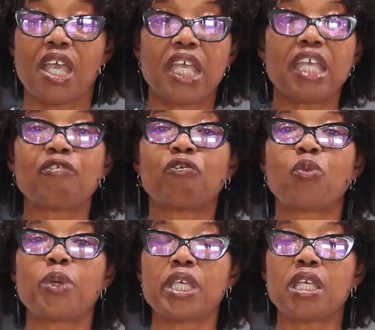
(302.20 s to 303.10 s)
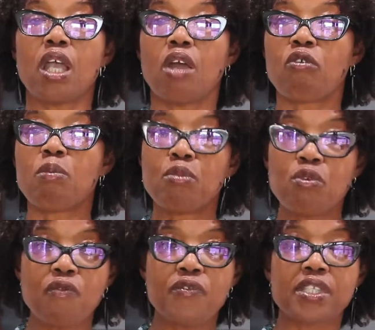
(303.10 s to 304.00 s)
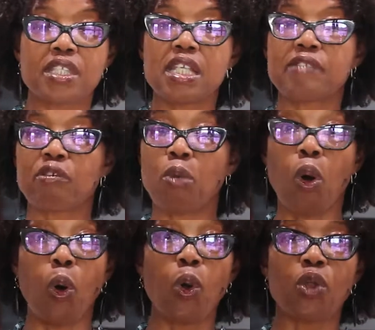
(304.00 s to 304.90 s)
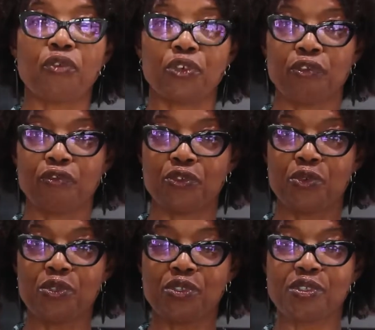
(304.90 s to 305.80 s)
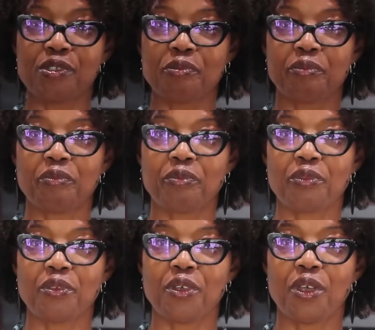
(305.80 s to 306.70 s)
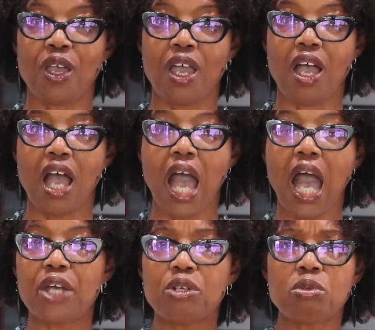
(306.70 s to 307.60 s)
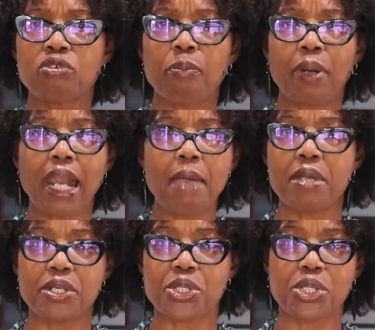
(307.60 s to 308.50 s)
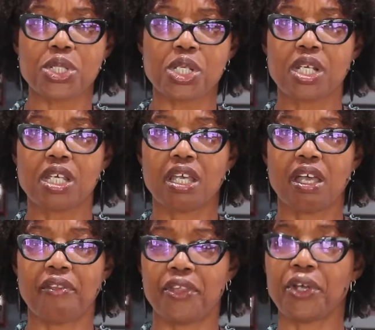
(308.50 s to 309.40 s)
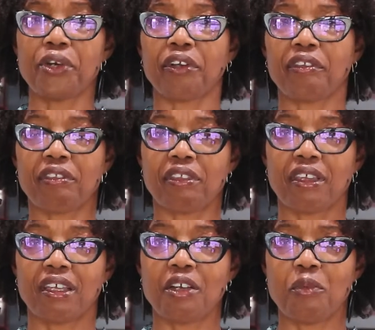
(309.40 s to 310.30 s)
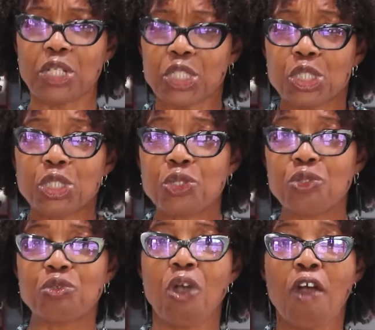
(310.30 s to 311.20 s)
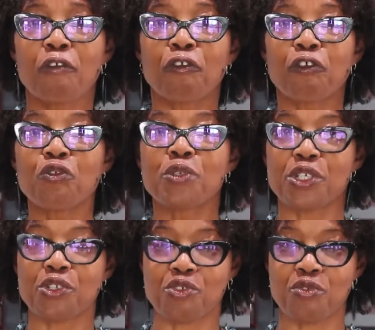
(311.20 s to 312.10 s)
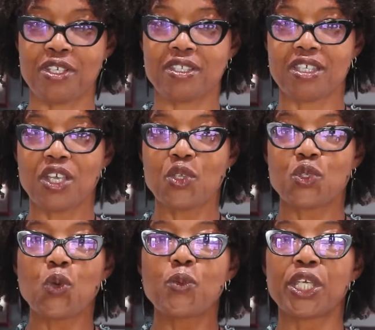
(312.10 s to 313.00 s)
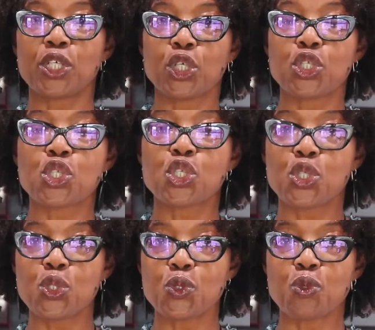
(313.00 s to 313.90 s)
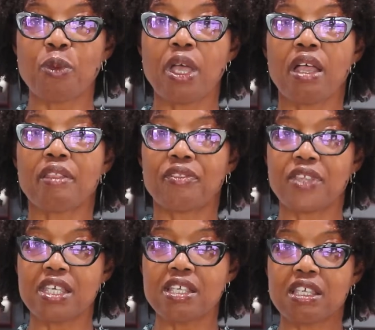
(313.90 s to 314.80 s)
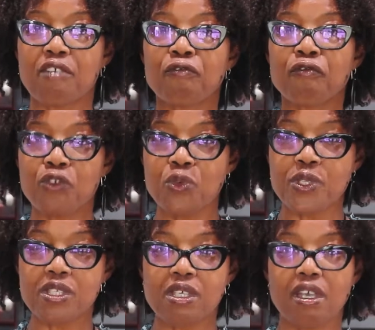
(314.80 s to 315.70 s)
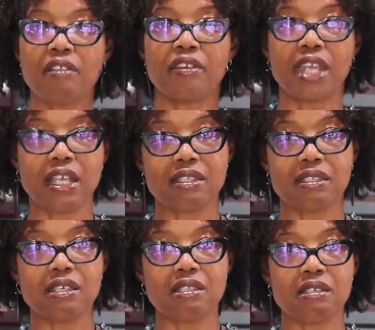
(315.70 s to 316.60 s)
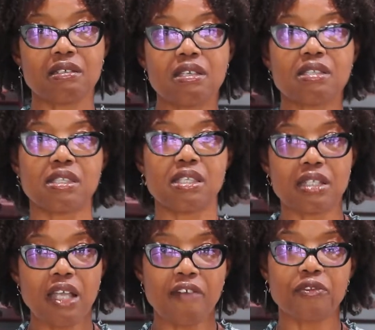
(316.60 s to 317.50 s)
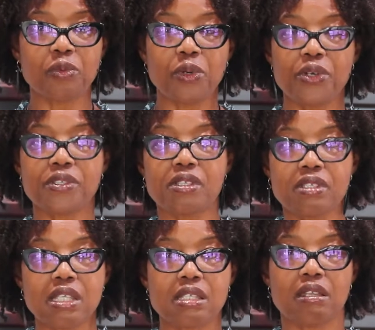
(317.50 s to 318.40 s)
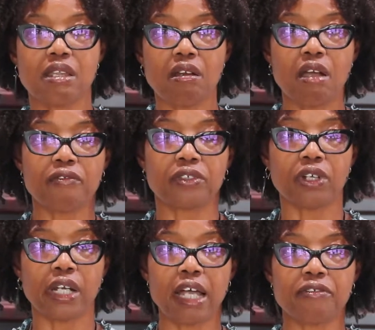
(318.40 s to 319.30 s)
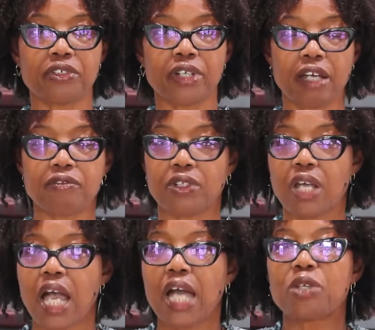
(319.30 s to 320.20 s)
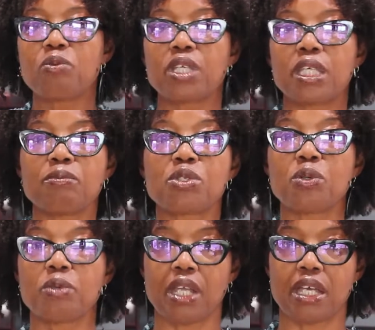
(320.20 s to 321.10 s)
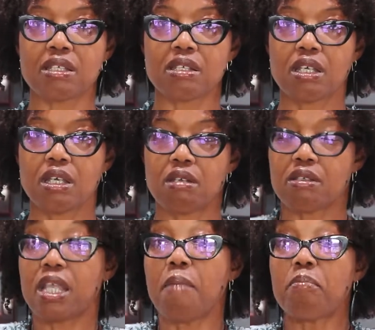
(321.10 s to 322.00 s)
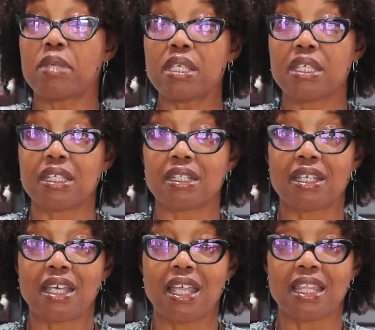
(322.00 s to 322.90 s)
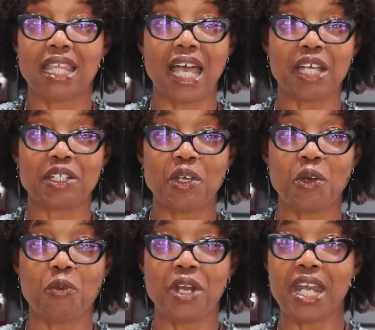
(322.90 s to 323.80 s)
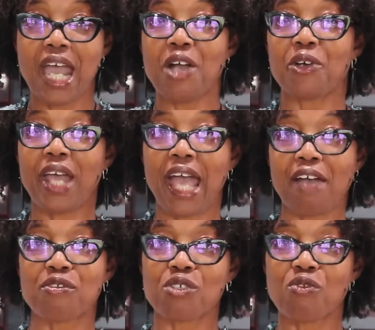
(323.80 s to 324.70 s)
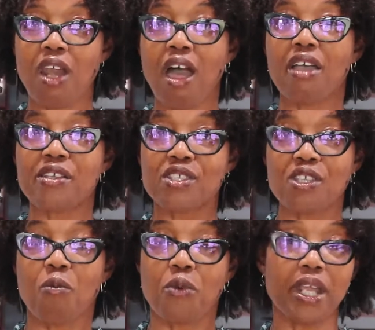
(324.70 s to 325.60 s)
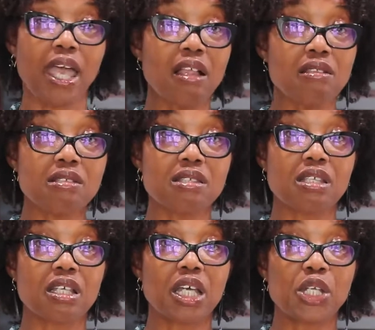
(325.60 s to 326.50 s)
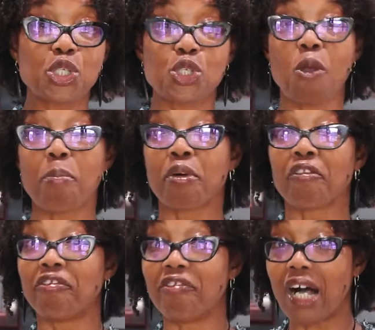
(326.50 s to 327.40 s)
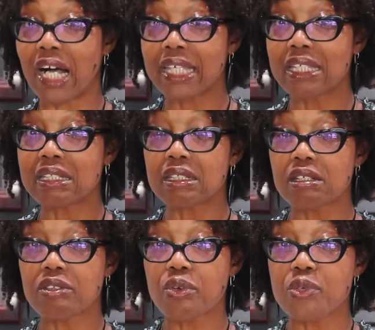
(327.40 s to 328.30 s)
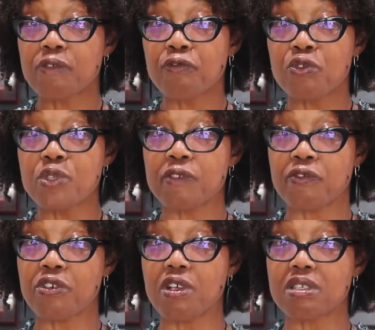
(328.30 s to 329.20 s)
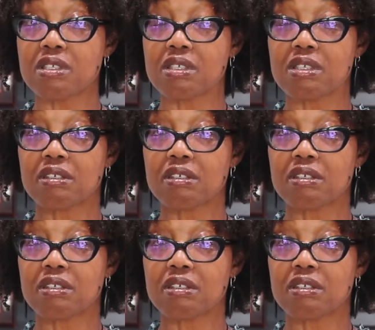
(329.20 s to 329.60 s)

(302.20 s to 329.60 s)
If we remove the seeds from all of our fruits, how do we replenish the earth with new fruit trees so we can consume these fruits next season, season afterwards, season thereafter, and after and after? How do we keep doing that? Does that mean that we're now going to have to rely on someone else to provide those fruits for us?